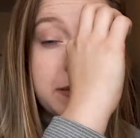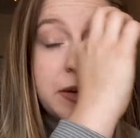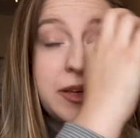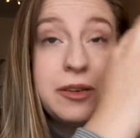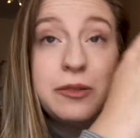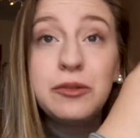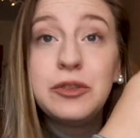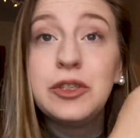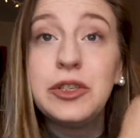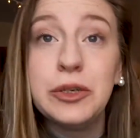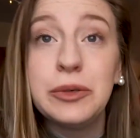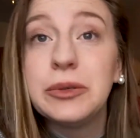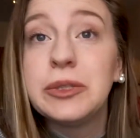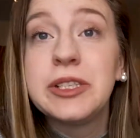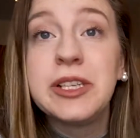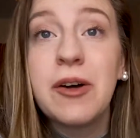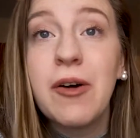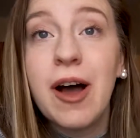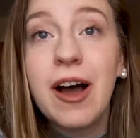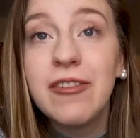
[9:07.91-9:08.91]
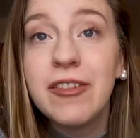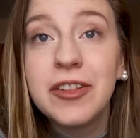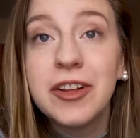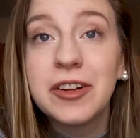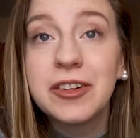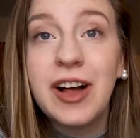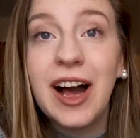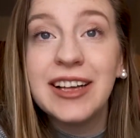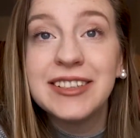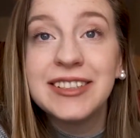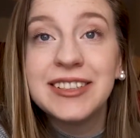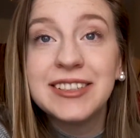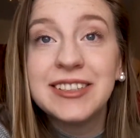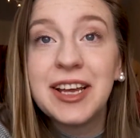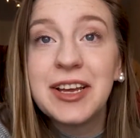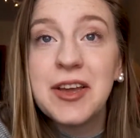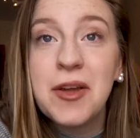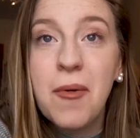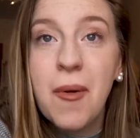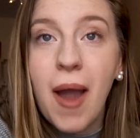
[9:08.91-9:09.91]
but you do still have other classes
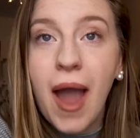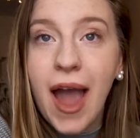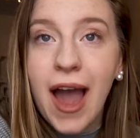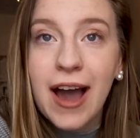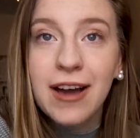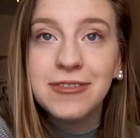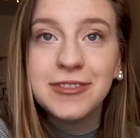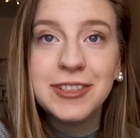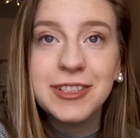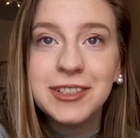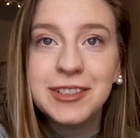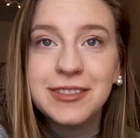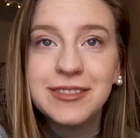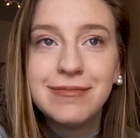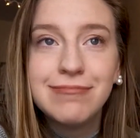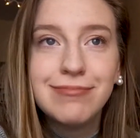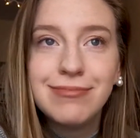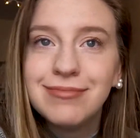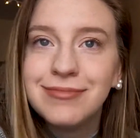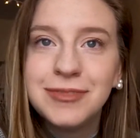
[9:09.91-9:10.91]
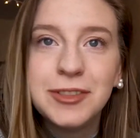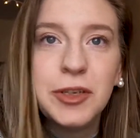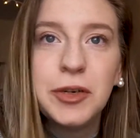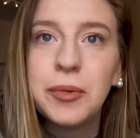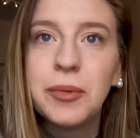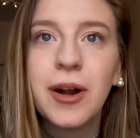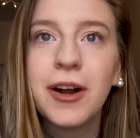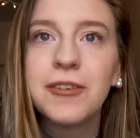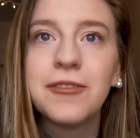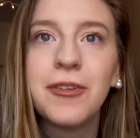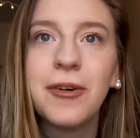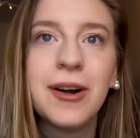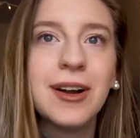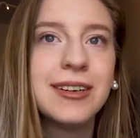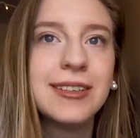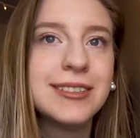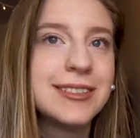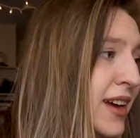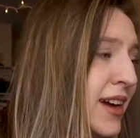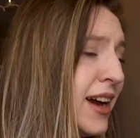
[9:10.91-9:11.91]
that you have to do work
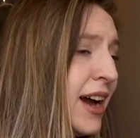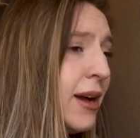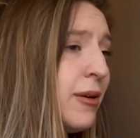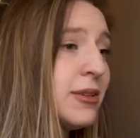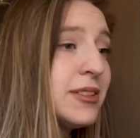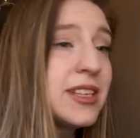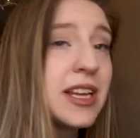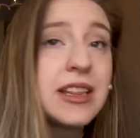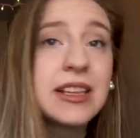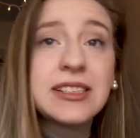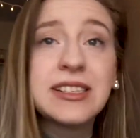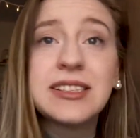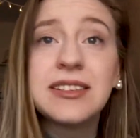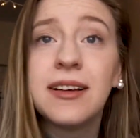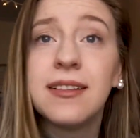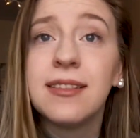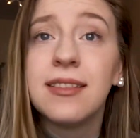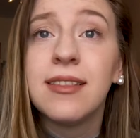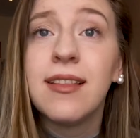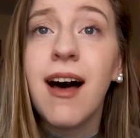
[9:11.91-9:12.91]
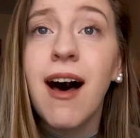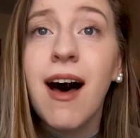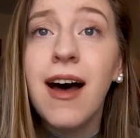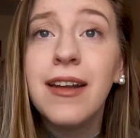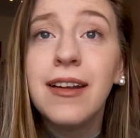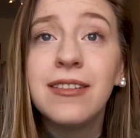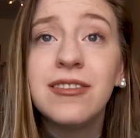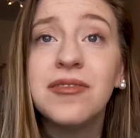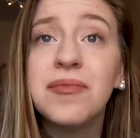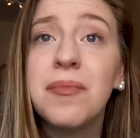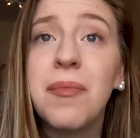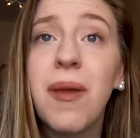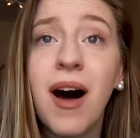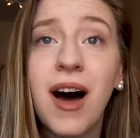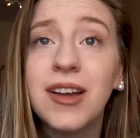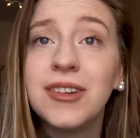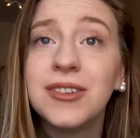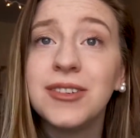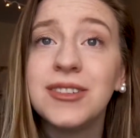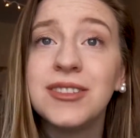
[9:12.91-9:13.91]
for. I will say this is a lot of
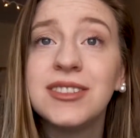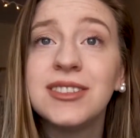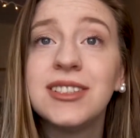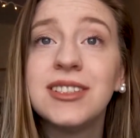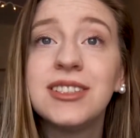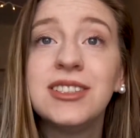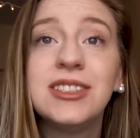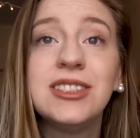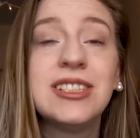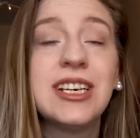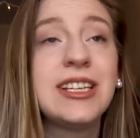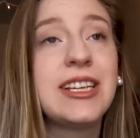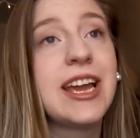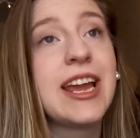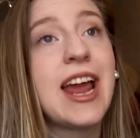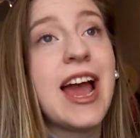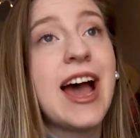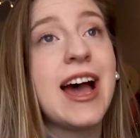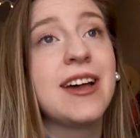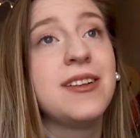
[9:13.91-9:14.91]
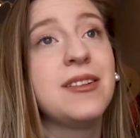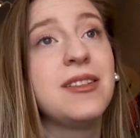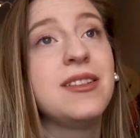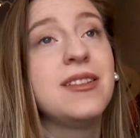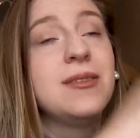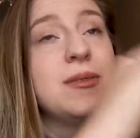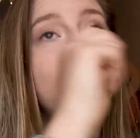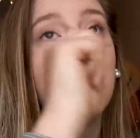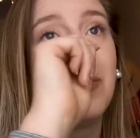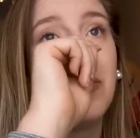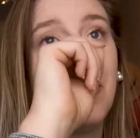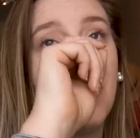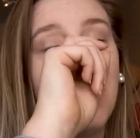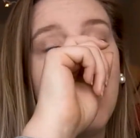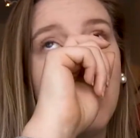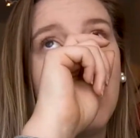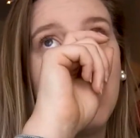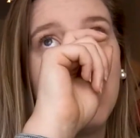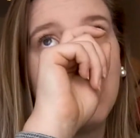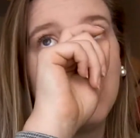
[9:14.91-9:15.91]
models. She said they had
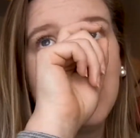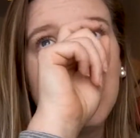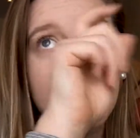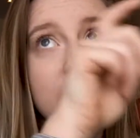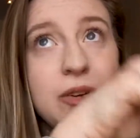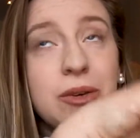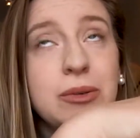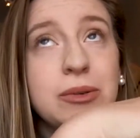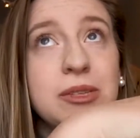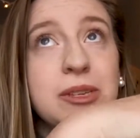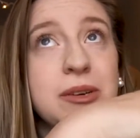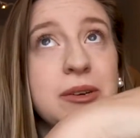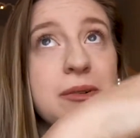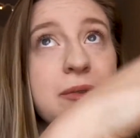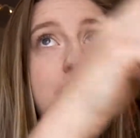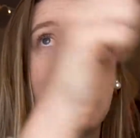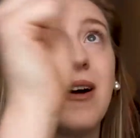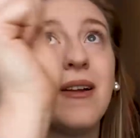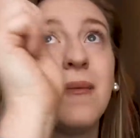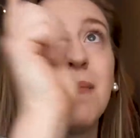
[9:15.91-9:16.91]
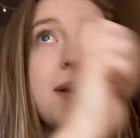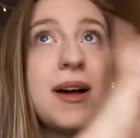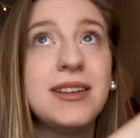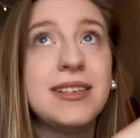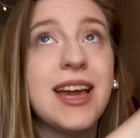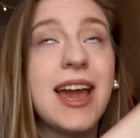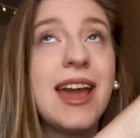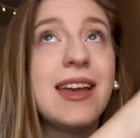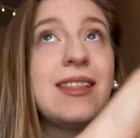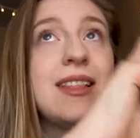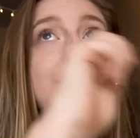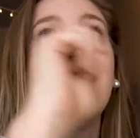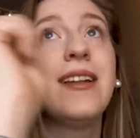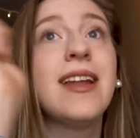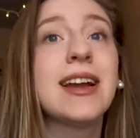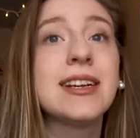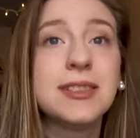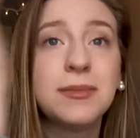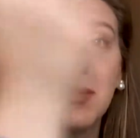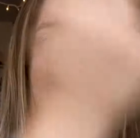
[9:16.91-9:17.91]
2 due on a Monday, and the
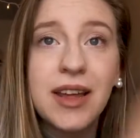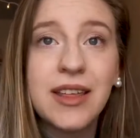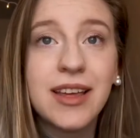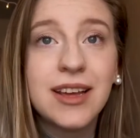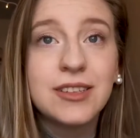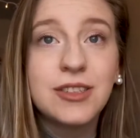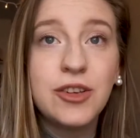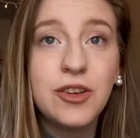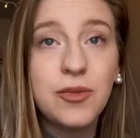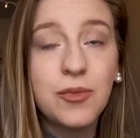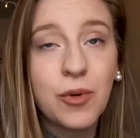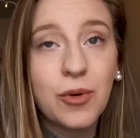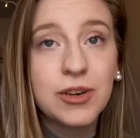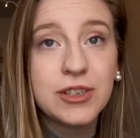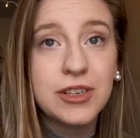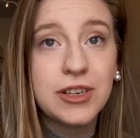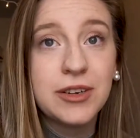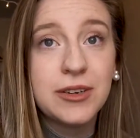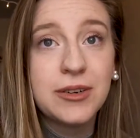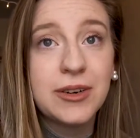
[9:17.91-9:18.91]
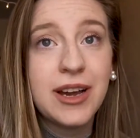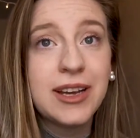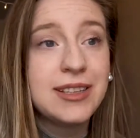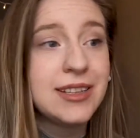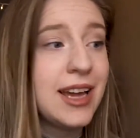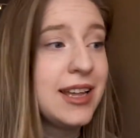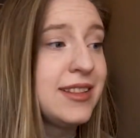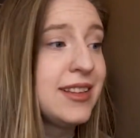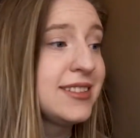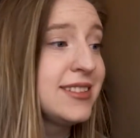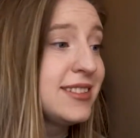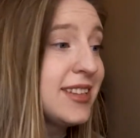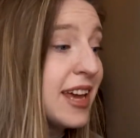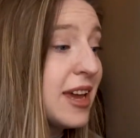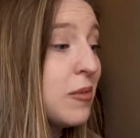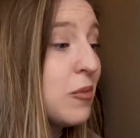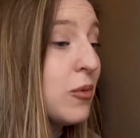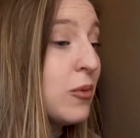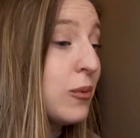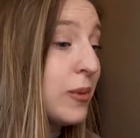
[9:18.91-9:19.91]
next Monday they had 2 more due, and then the
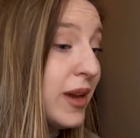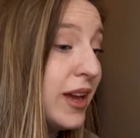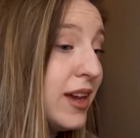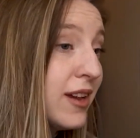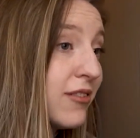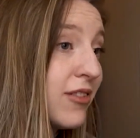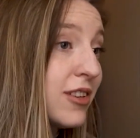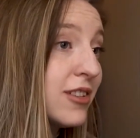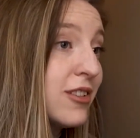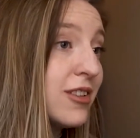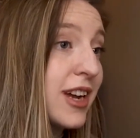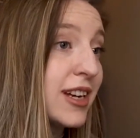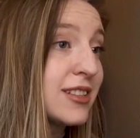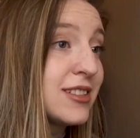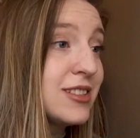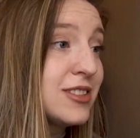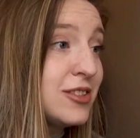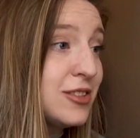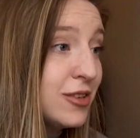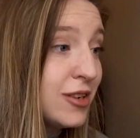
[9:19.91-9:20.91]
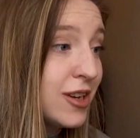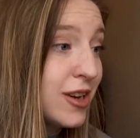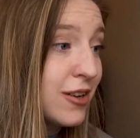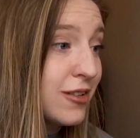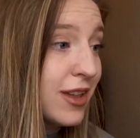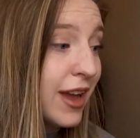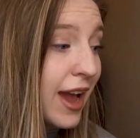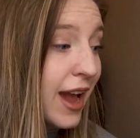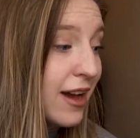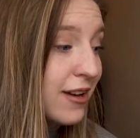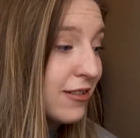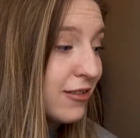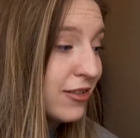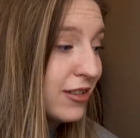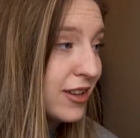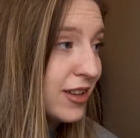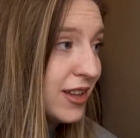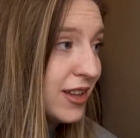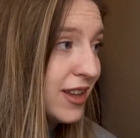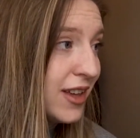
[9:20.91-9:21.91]
same week for their next studio they have
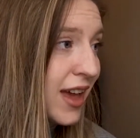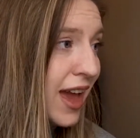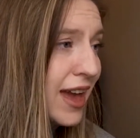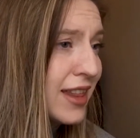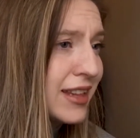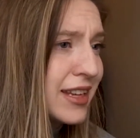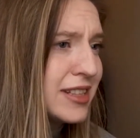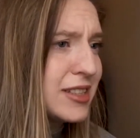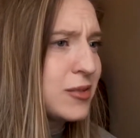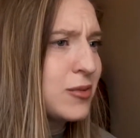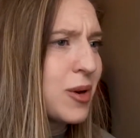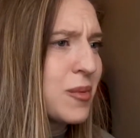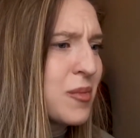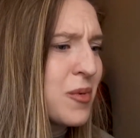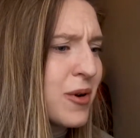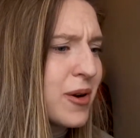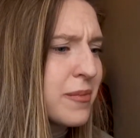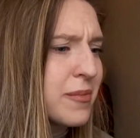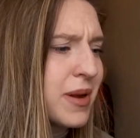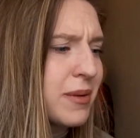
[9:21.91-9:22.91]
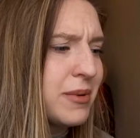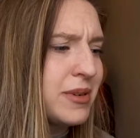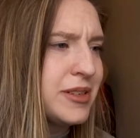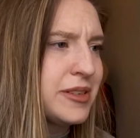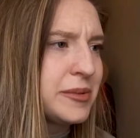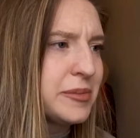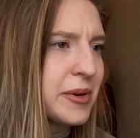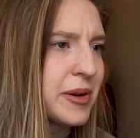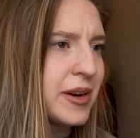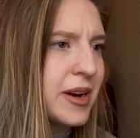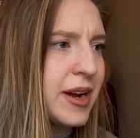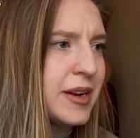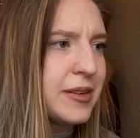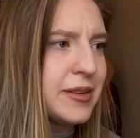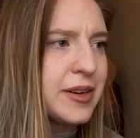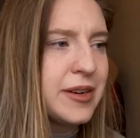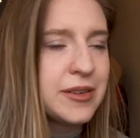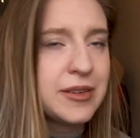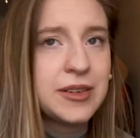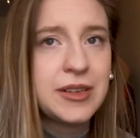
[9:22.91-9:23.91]
at least 1 more, maybe 2 more, I
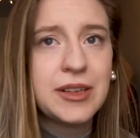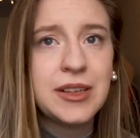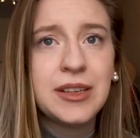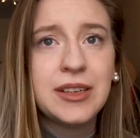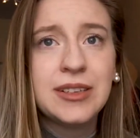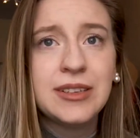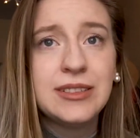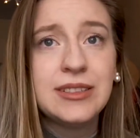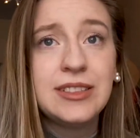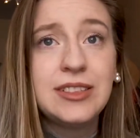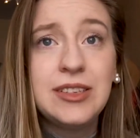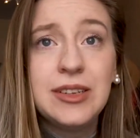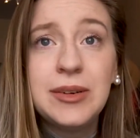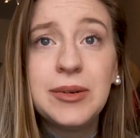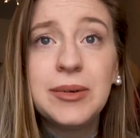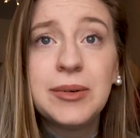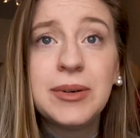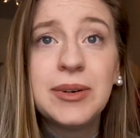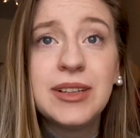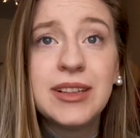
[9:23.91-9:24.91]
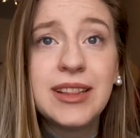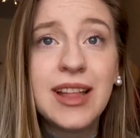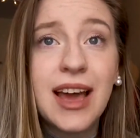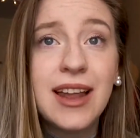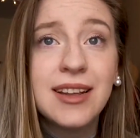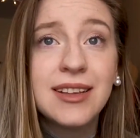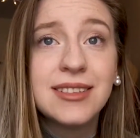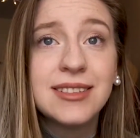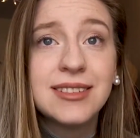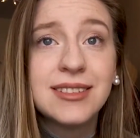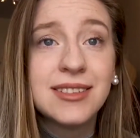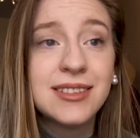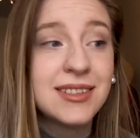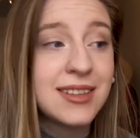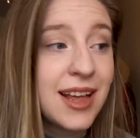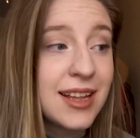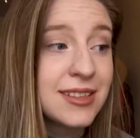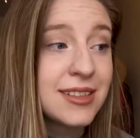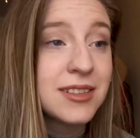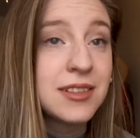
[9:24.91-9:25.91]
don't know, due.
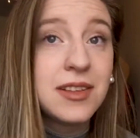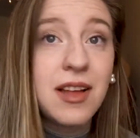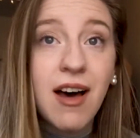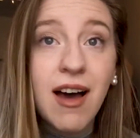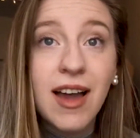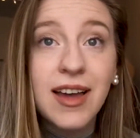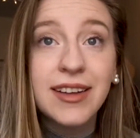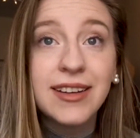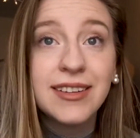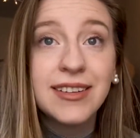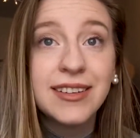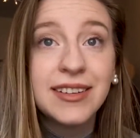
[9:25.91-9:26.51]
That's a lot.